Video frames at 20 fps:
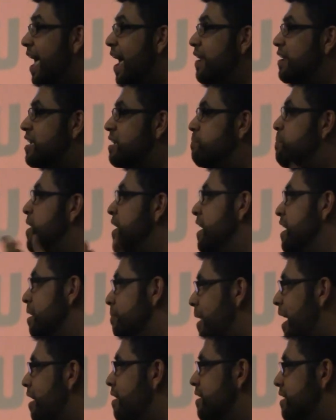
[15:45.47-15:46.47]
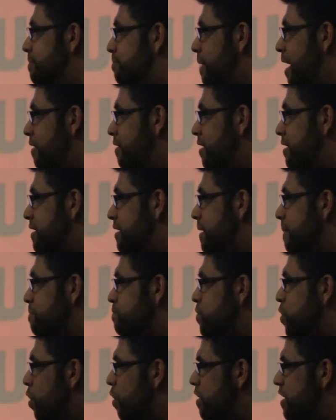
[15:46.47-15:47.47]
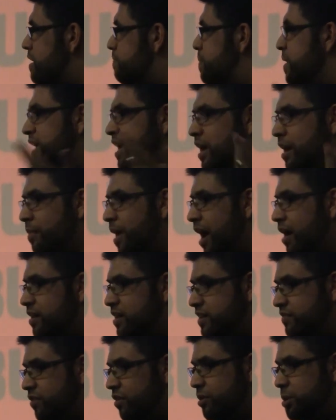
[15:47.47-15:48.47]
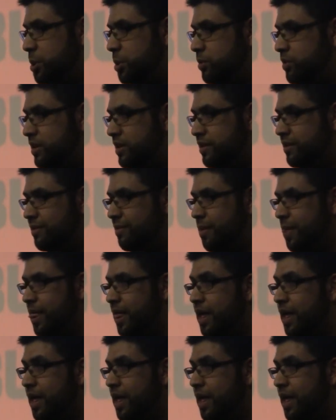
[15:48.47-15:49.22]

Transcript: and speaking about his merits or speaking about his virtues.